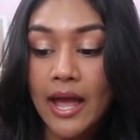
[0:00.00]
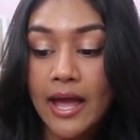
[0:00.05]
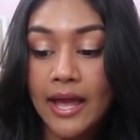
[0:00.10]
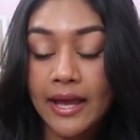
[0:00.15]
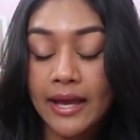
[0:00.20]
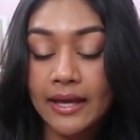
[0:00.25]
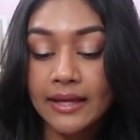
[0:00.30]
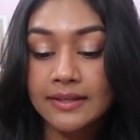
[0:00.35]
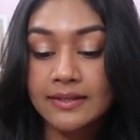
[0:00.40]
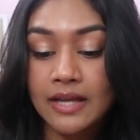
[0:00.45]

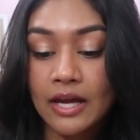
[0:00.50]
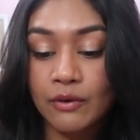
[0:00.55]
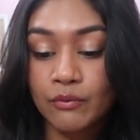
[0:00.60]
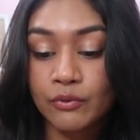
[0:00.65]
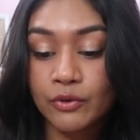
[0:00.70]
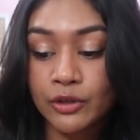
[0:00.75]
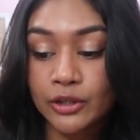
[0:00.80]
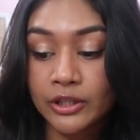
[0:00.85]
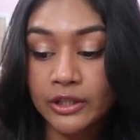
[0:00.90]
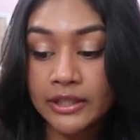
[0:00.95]
and I
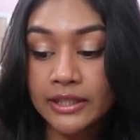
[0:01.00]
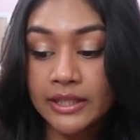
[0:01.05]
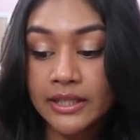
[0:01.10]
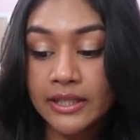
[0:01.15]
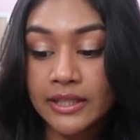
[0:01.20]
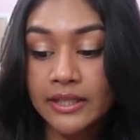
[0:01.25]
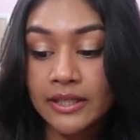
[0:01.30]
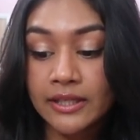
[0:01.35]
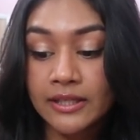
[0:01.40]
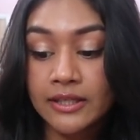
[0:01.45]

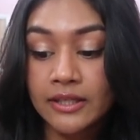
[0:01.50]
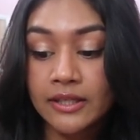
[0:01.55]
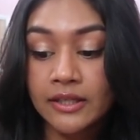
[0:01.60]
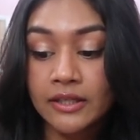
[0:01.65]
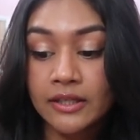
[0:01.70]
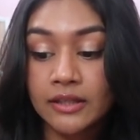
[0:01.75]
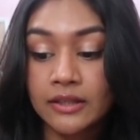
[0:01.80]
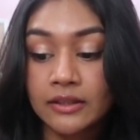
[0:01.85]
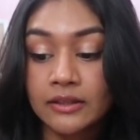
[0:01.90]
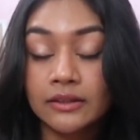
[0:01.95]
really
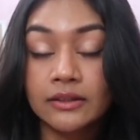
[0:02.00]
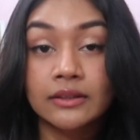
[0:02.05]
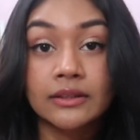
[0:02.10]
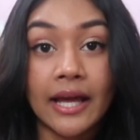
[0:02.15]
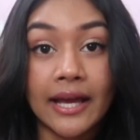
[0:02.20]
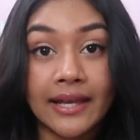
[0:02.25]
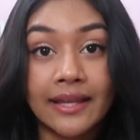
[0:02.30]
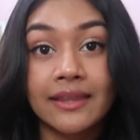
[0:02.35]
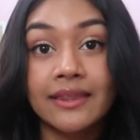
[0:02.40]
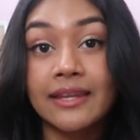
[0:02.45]

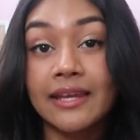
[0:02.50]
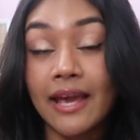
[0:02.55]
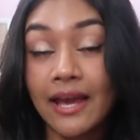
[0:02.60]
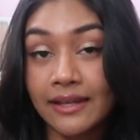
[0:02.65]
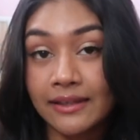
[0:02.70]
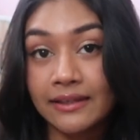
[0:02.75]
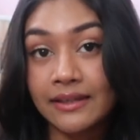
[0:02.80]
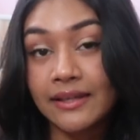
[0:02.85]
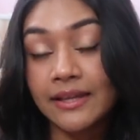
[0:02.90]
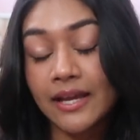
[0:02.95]
liked the
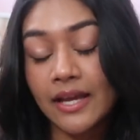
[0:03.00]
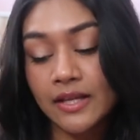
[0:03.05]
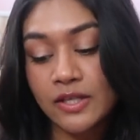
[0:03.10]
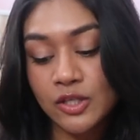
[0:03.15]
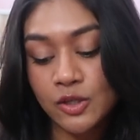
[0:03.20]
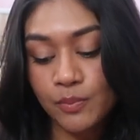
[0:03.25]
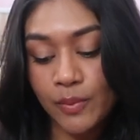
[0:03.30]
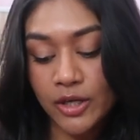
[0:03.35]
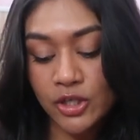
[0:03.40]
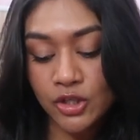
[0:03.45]
ending,
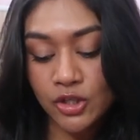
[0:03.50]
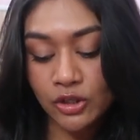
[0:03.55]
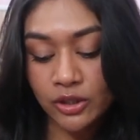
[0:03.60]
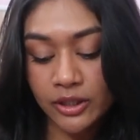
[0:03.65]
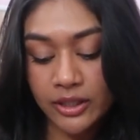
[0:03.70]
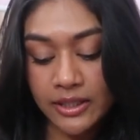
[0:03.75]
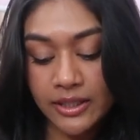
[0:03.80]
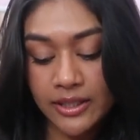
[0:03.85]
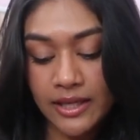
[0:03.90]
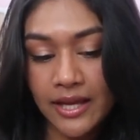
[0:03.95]

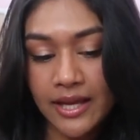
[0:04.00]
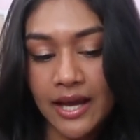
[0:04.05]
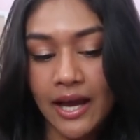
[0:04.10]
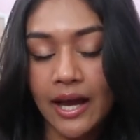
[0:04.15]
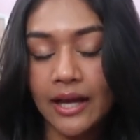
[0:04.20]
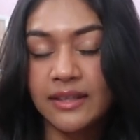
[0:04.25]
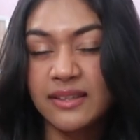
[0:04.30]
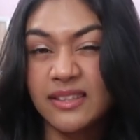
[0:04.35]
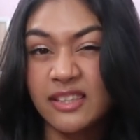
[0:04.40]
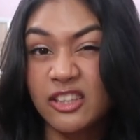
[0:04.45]
especially
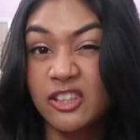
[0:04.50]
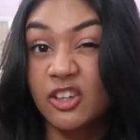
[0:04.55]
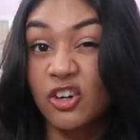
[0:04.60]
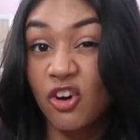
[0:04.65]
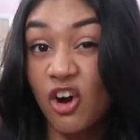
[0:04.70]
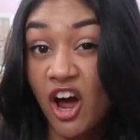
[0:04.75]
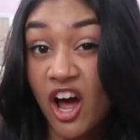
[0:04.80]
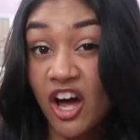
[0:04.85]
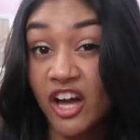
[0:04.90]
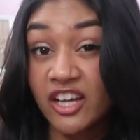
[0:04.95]
I did
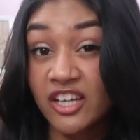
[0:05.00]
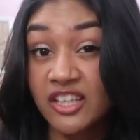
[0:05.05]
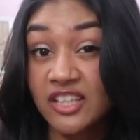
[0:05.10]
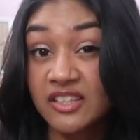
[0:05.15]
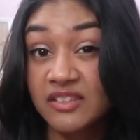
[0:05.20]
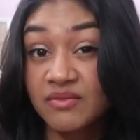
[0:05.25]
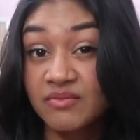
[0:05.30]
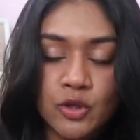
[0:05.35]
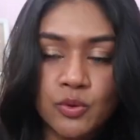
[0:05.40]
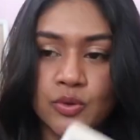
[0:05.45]
cry.
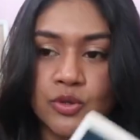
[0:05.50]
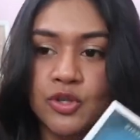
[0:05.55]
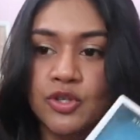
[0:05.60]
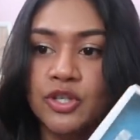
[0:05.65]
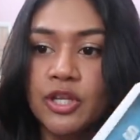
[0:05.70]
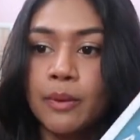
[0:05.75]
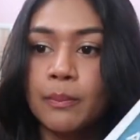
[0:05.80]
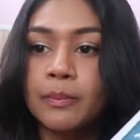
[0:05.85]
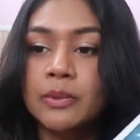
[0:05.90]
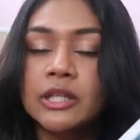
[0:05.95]
This was
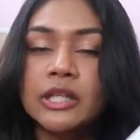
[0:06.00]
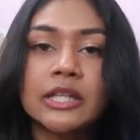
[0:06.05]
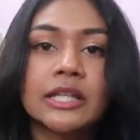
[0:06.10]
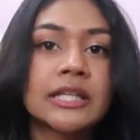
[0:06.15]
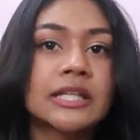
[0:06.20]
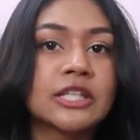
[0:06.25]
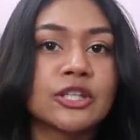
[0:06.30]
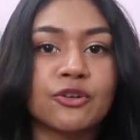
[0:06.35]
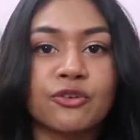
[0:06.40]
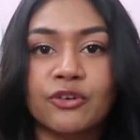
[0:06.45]
just
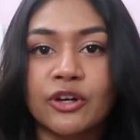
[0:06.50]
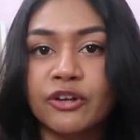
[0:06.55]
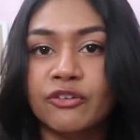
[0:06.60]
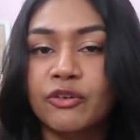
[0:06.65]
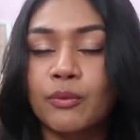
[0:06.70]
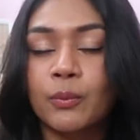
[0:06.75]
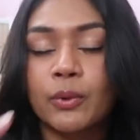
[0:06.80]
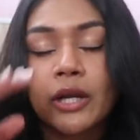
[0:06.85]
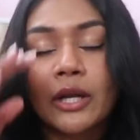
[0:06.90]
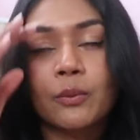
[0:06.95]
completely different
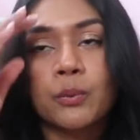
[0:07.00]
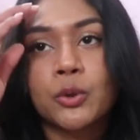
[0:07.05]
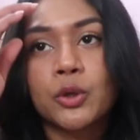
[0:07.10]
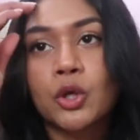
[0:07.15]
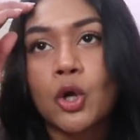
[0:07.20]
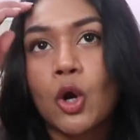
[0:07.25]
from what I would